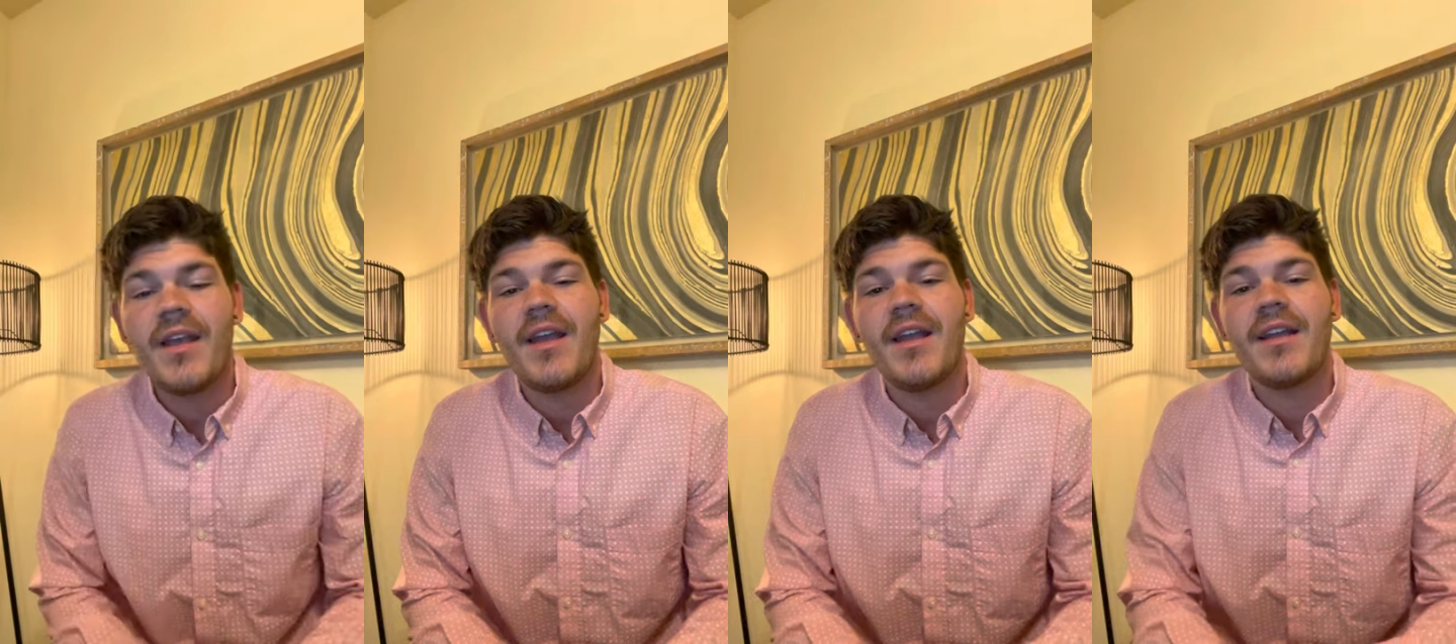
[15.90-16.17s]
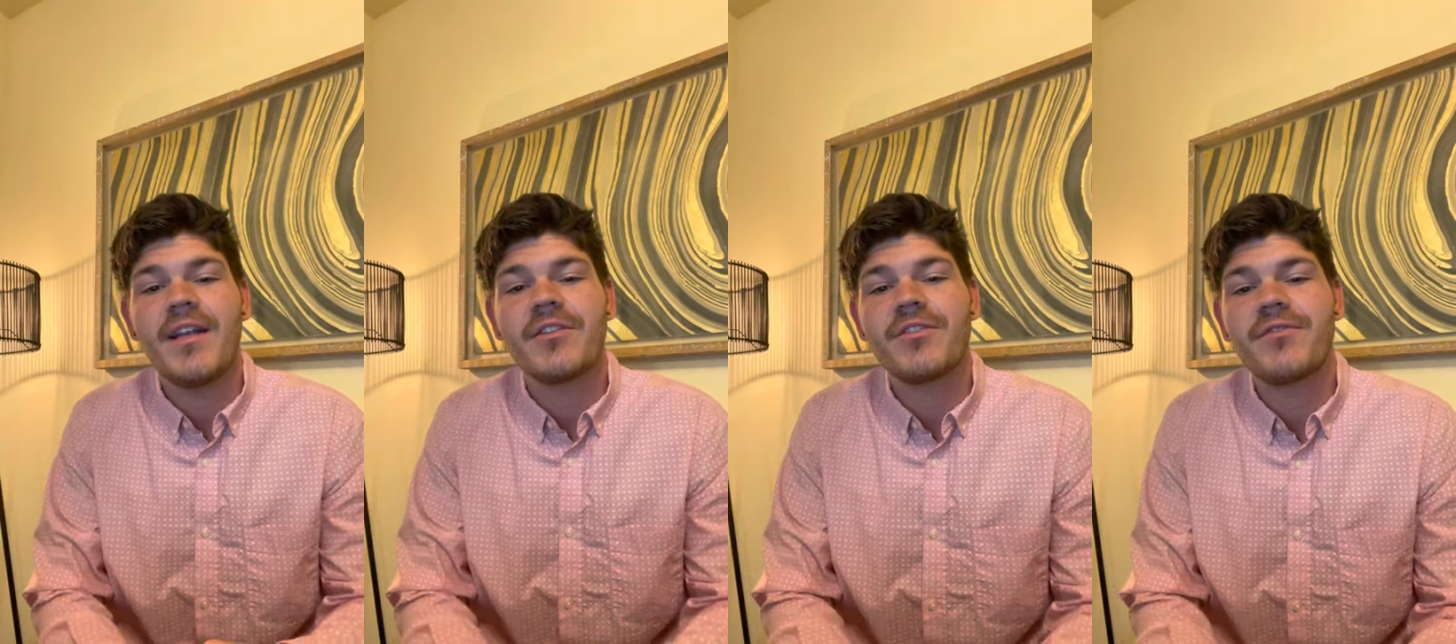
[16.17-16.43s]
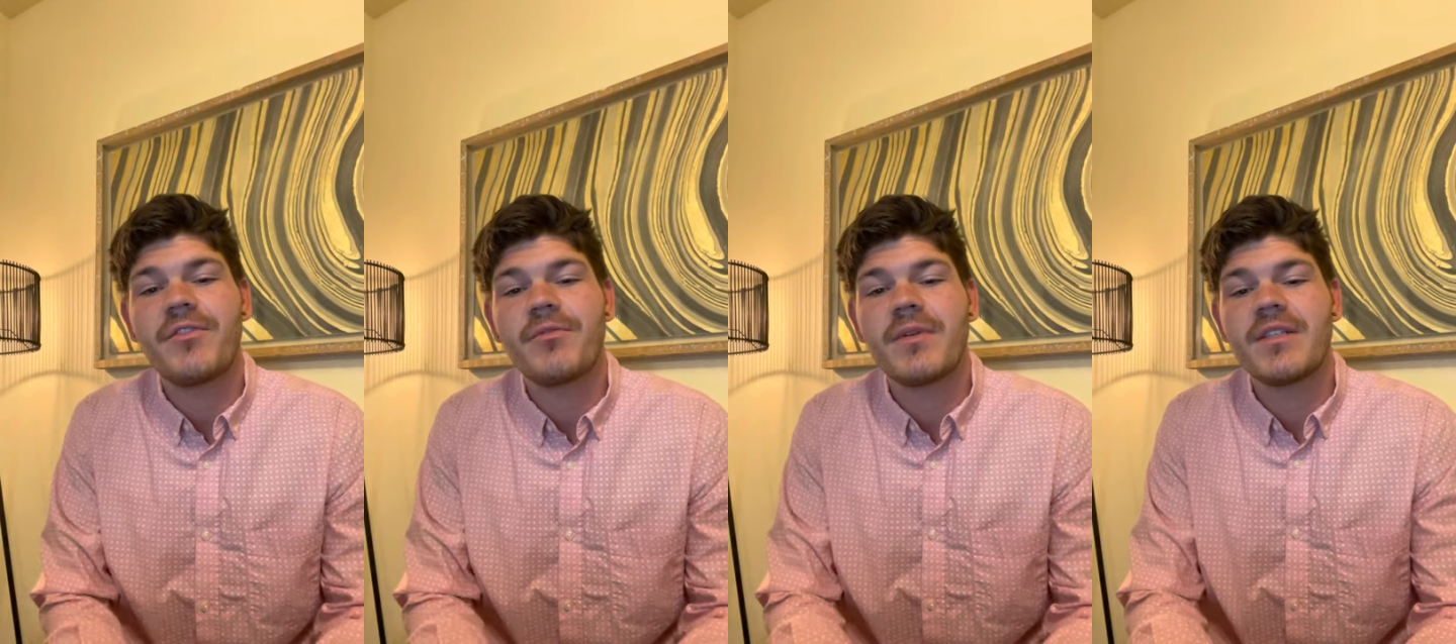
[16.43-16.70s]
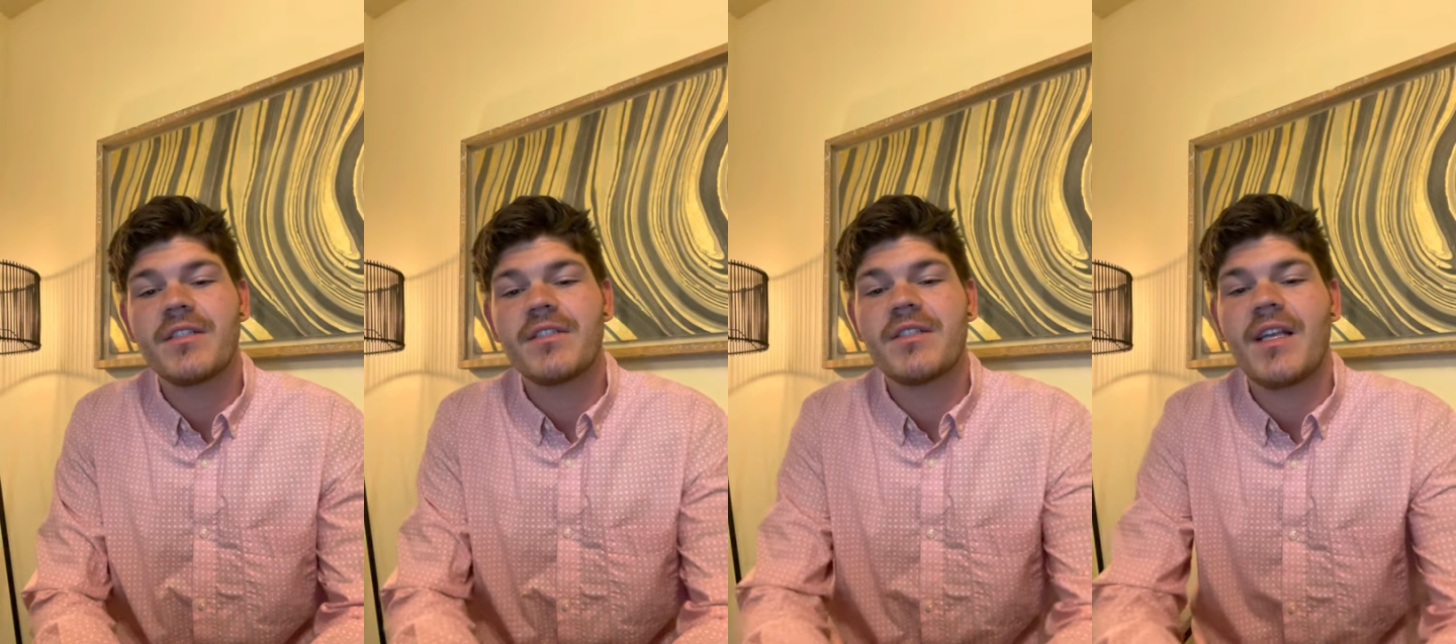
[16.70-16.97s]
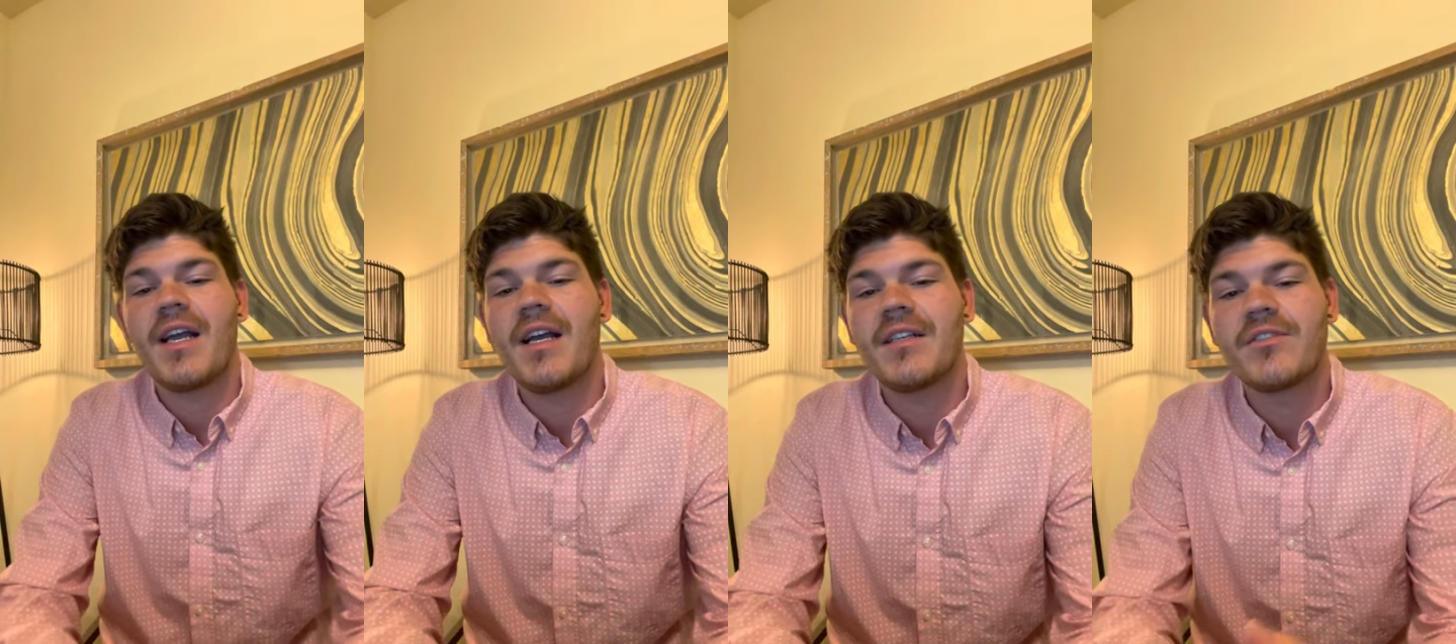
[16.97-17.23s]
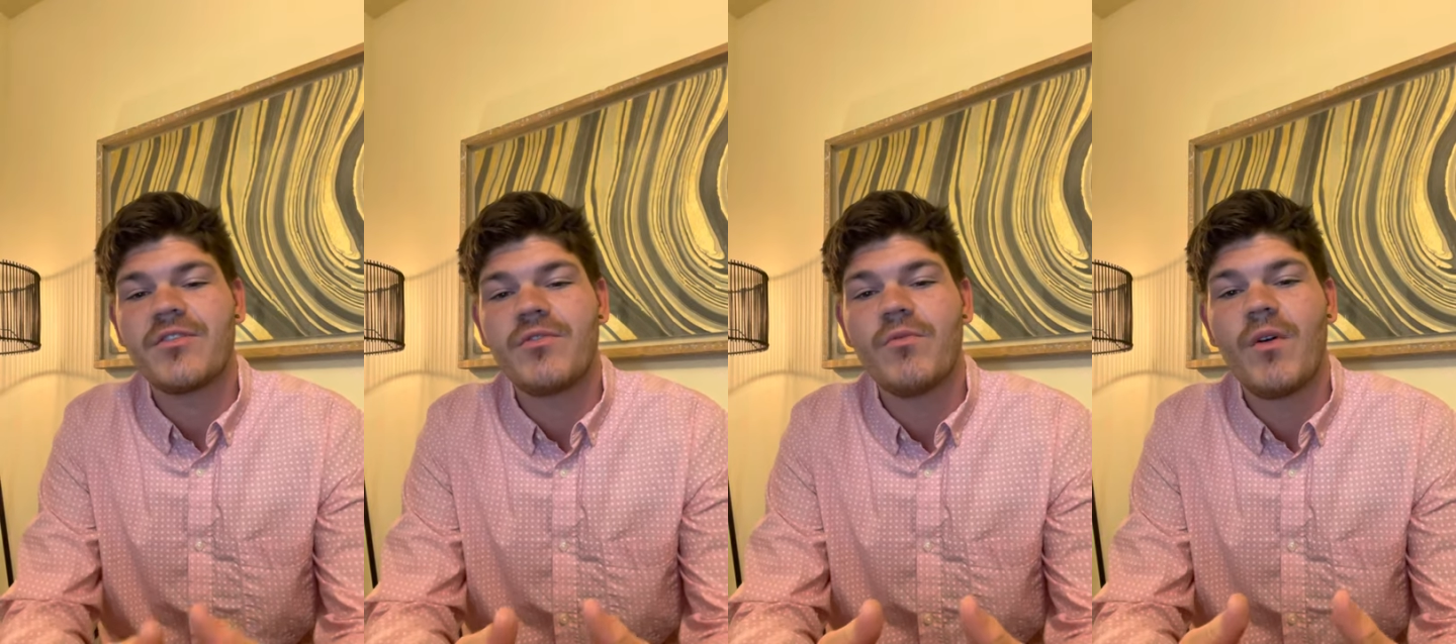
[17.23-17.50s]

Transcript: And here's a few reasons as to